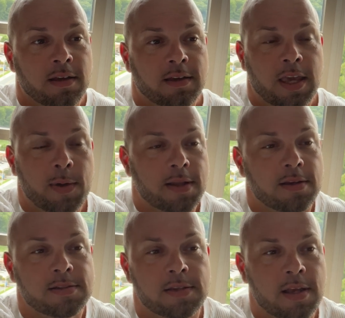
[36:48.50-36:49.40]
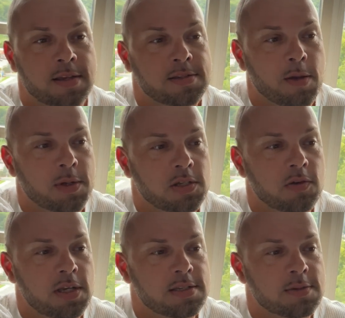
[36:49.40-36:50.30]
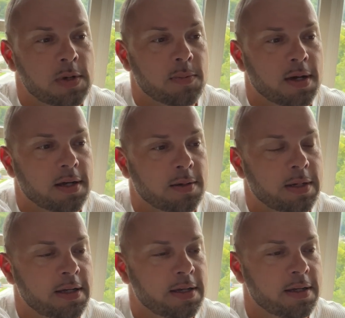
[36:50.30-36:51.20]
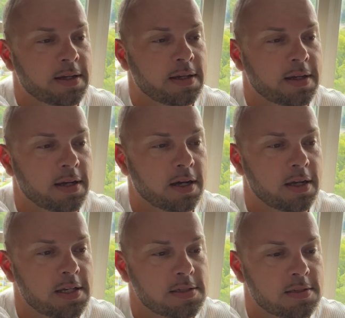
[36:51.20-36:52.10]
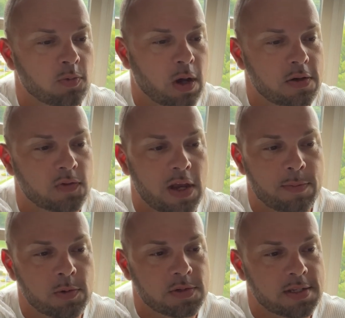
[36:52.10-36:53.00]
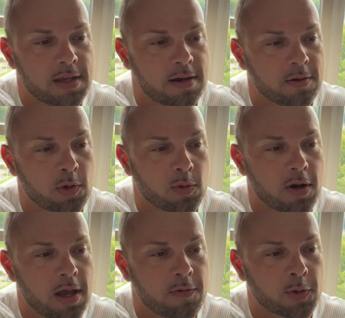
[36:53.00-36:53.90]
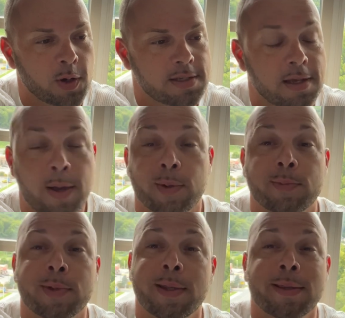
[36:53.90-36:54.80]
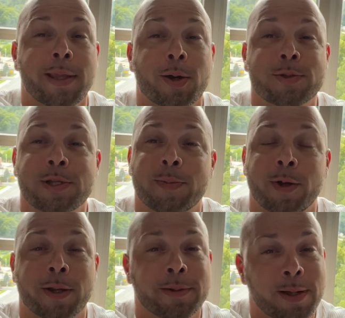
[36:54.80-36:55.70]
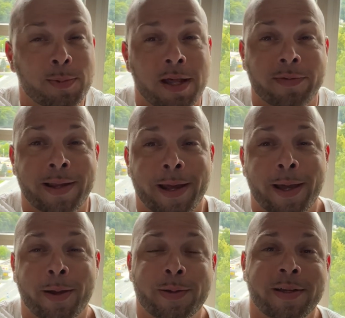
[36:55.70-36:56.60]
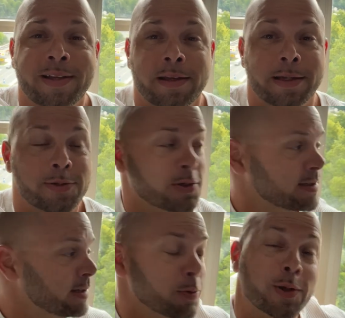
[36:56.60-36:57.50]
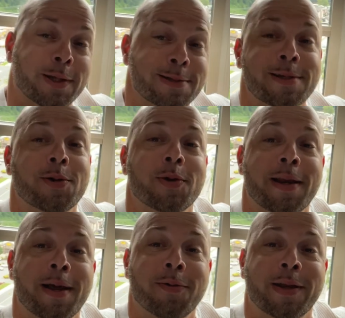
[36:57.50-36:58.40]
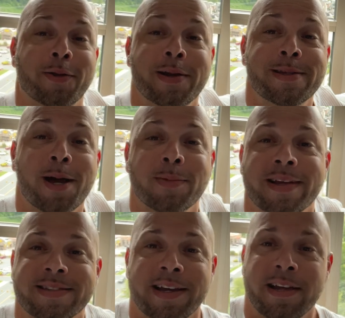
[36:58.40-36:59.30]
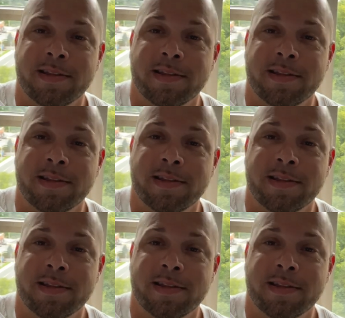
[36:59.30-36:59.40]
I came out there, saw my two nieces, my mom, uh, his wife's family was there, and we were all having a great time. And they go to sleep early. I'm kind of a night owl, as you can see. We're at the casino right now. Had a great time last night.